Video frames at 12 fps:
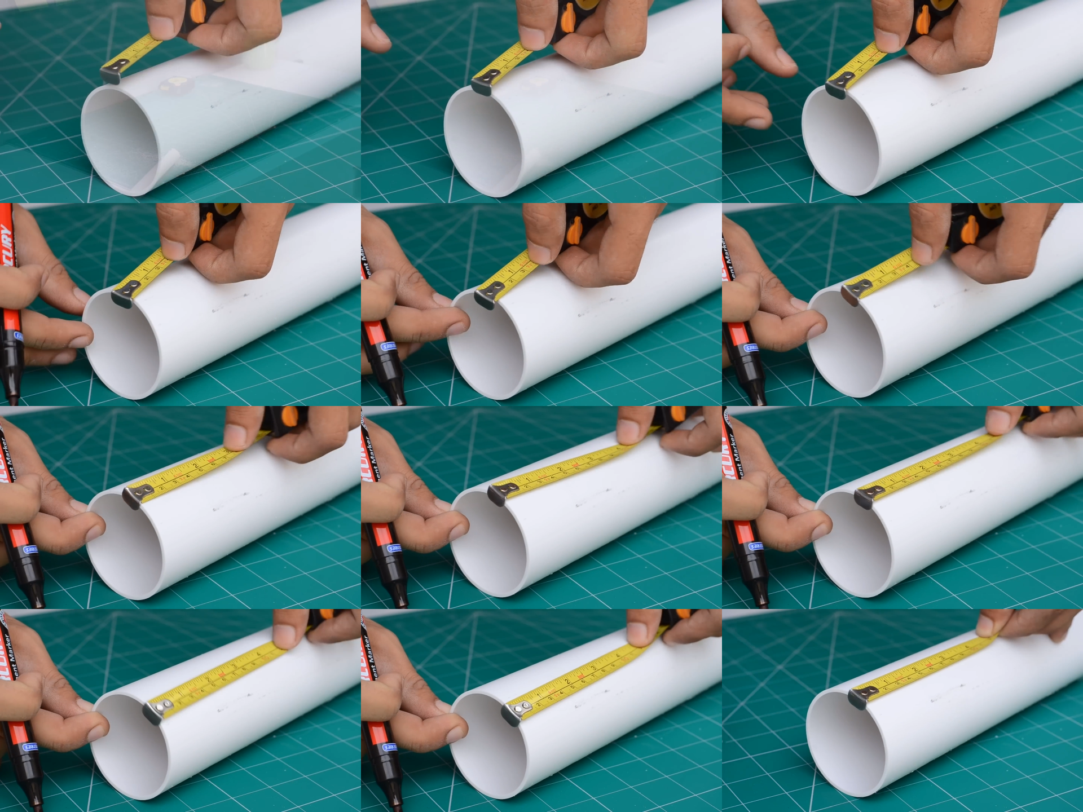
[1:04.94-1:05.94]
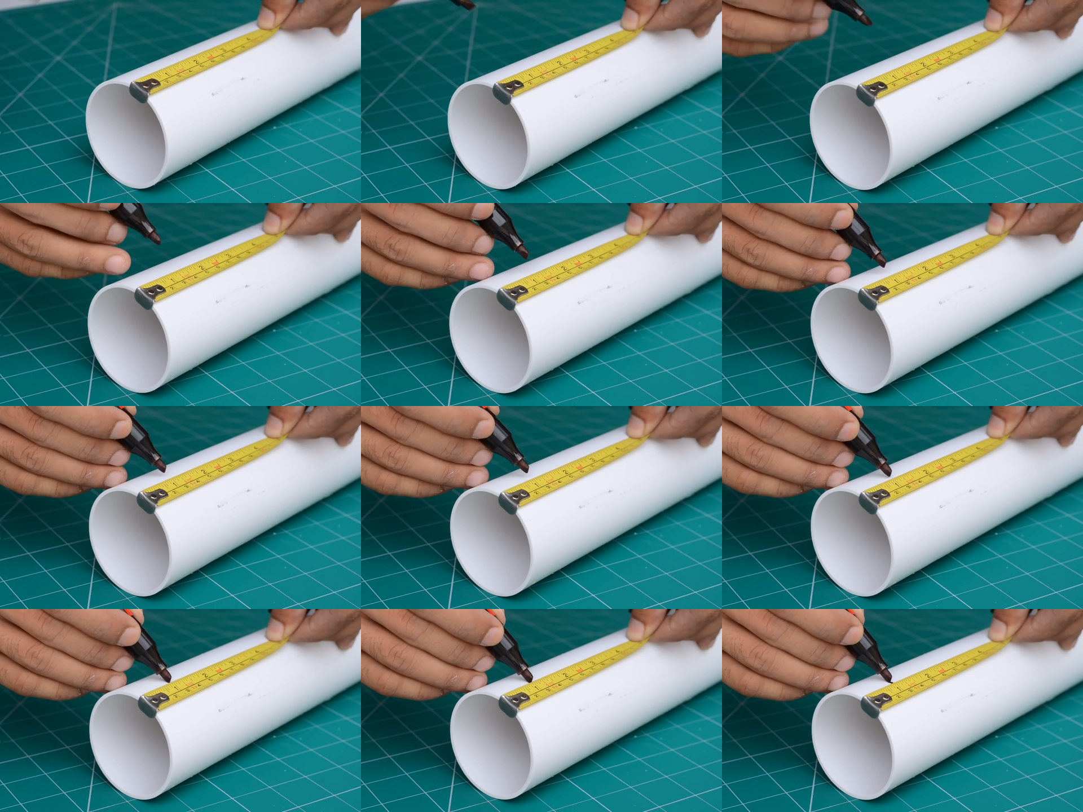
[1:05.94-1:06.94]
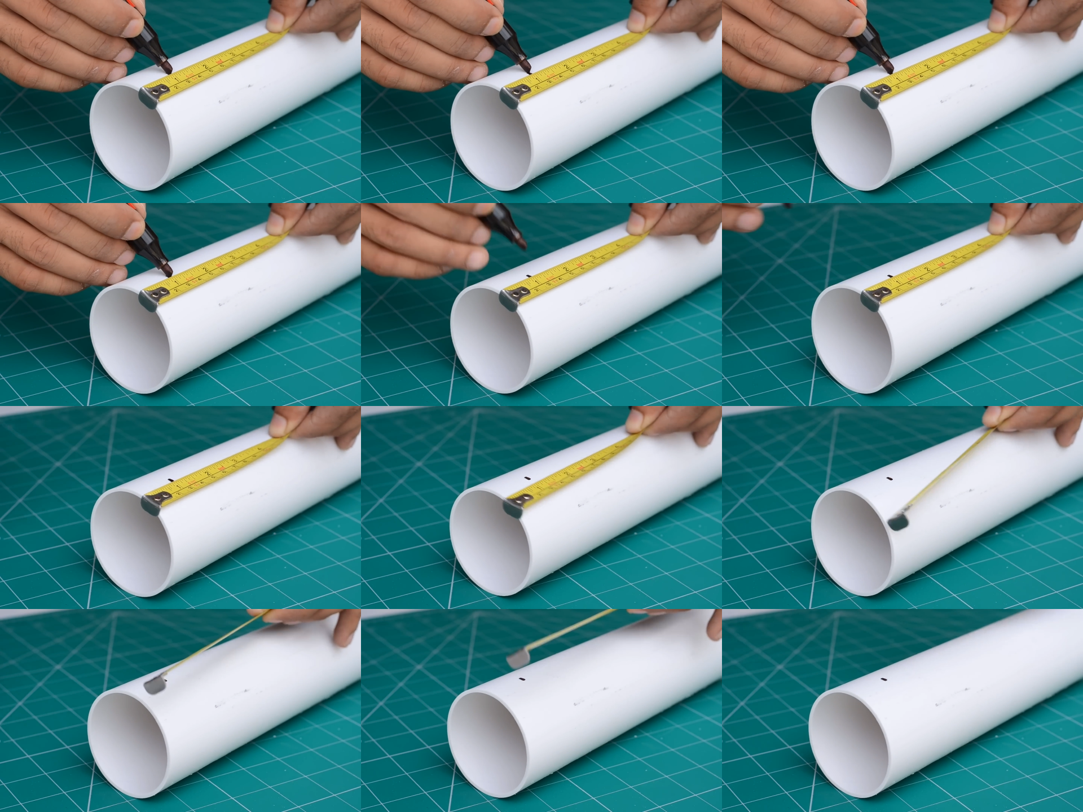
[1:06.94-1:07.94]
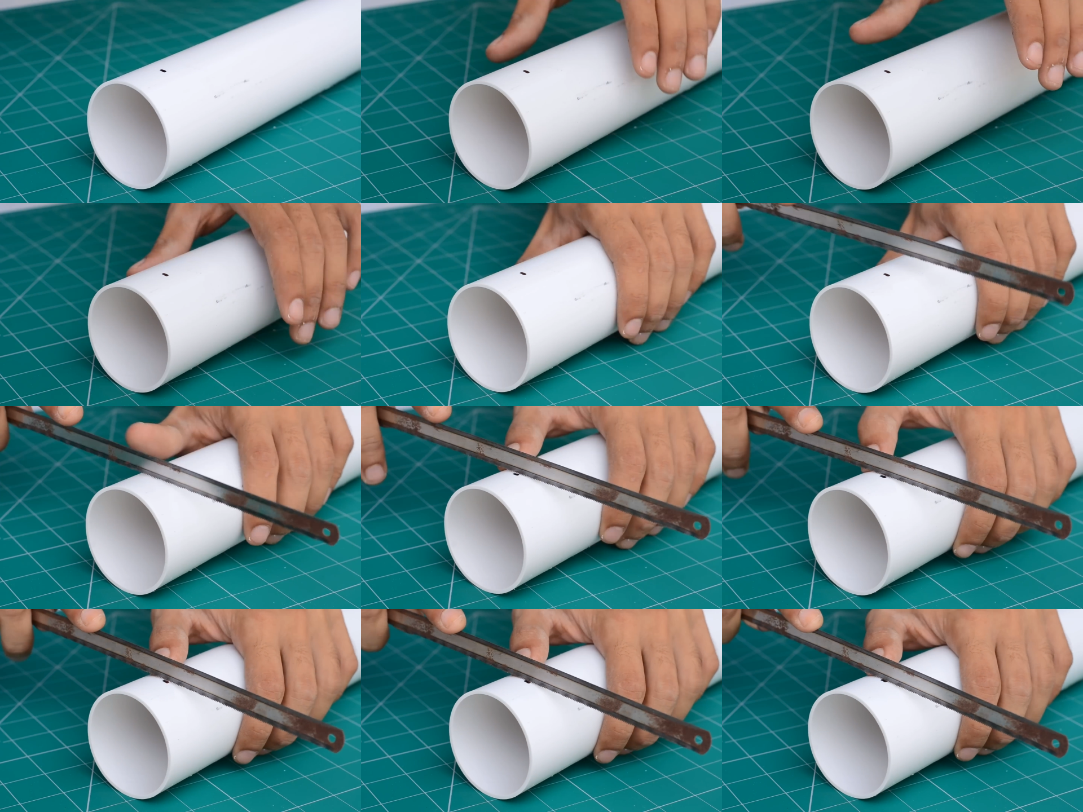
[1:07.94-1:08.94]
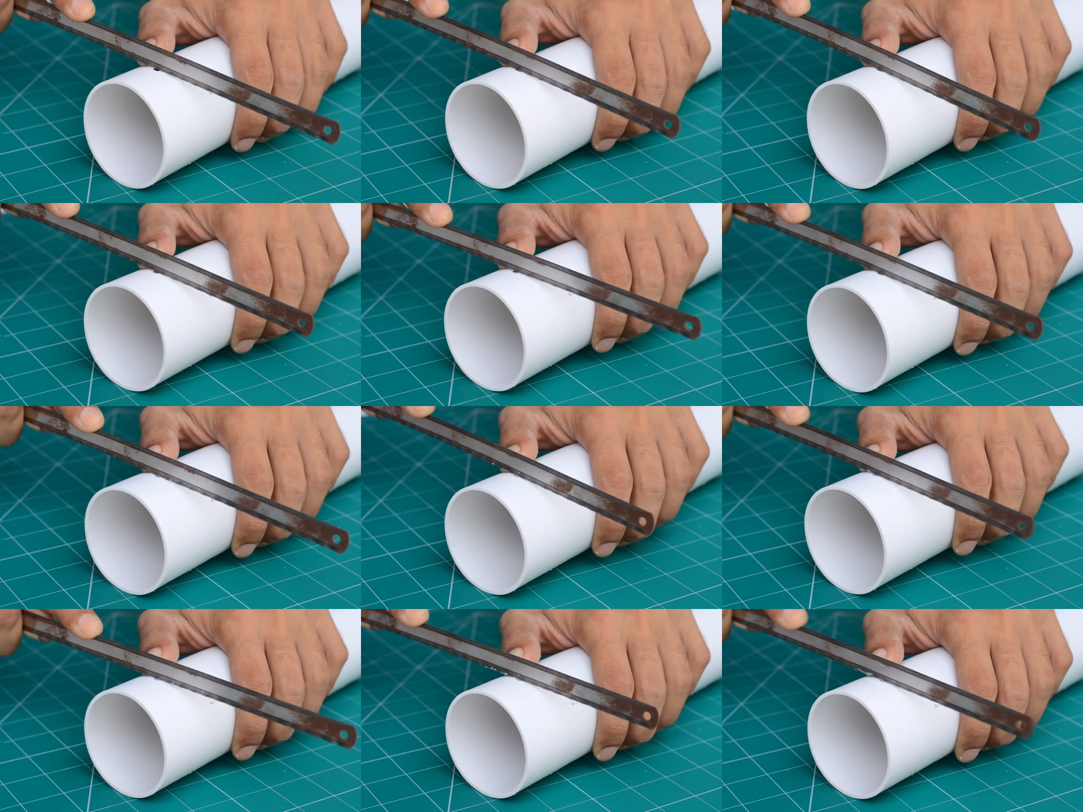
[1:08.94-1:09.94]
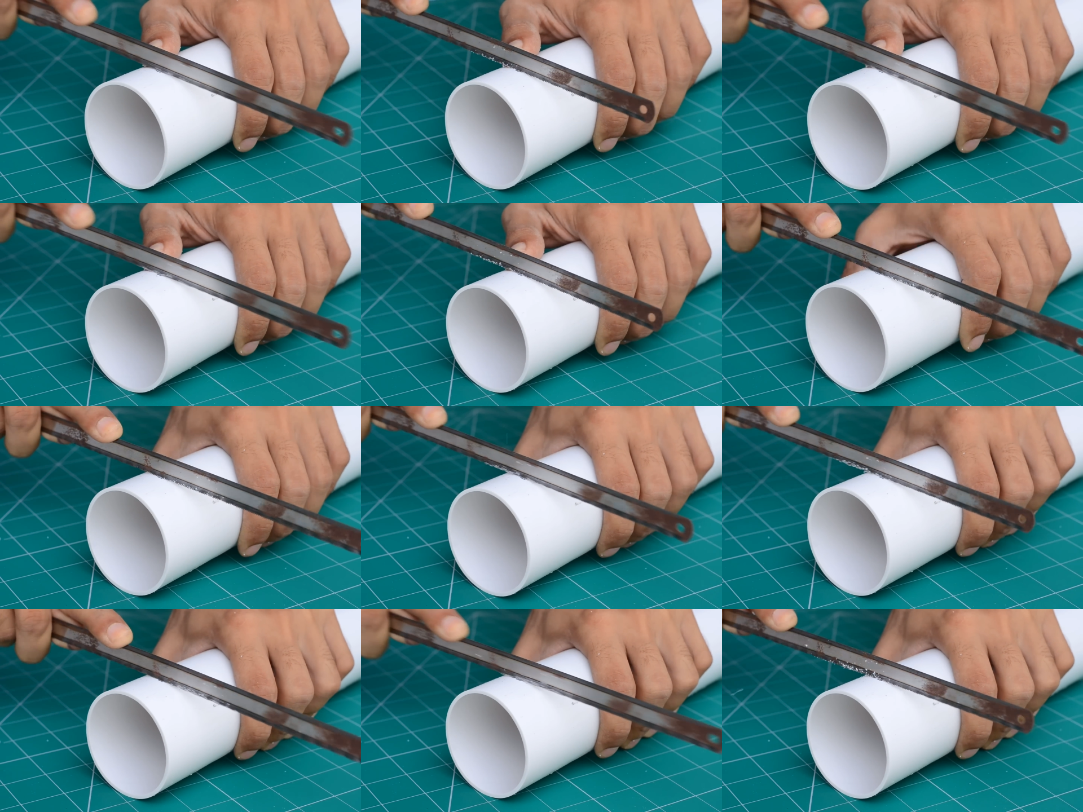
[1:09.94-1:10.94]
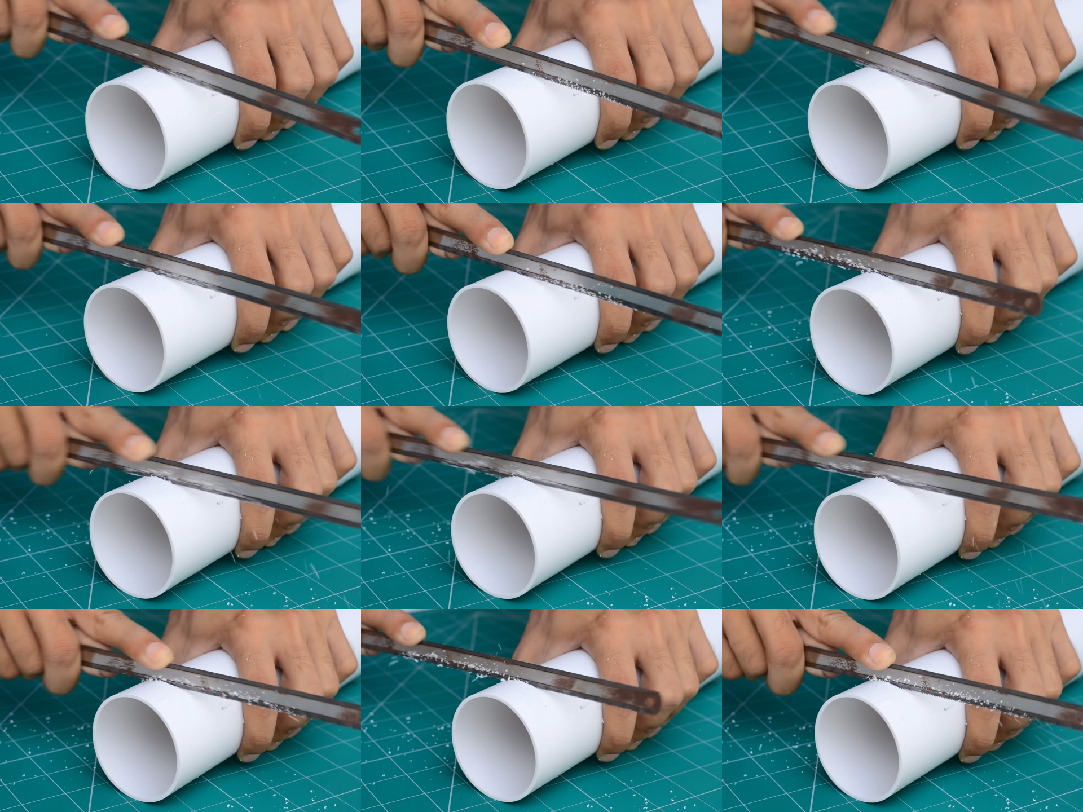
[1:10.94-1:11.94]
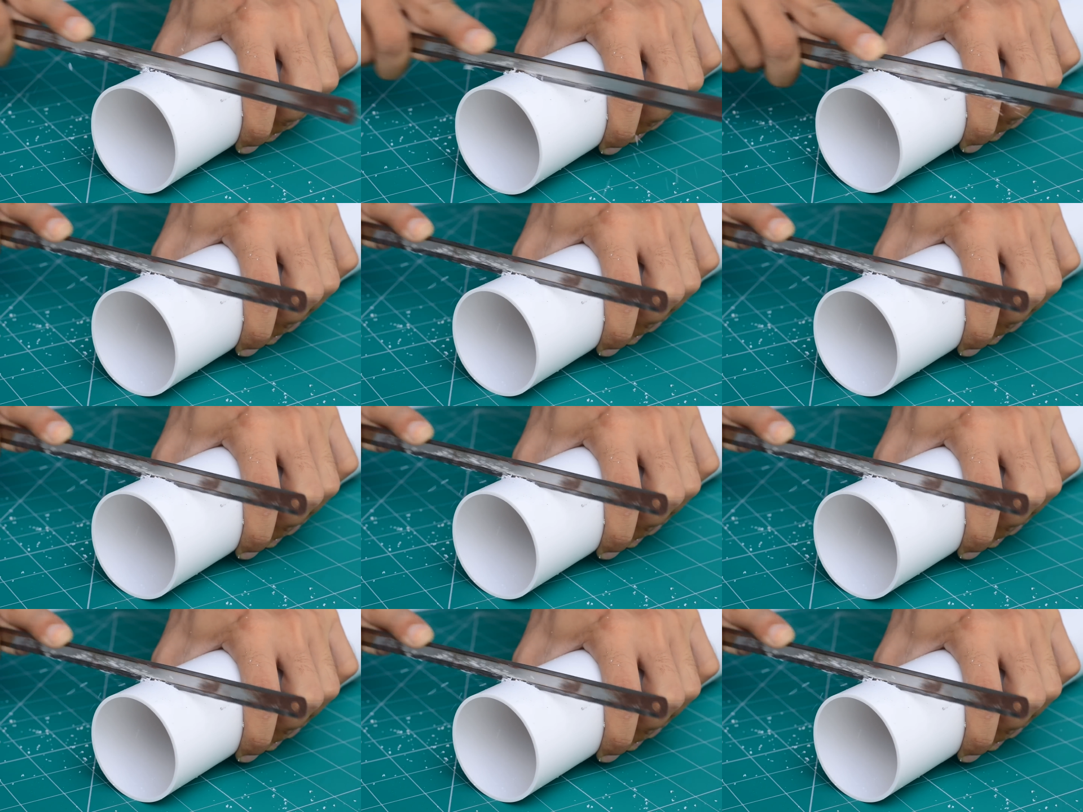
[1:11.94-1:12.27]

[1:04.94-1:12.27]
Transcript: (no speaker visible)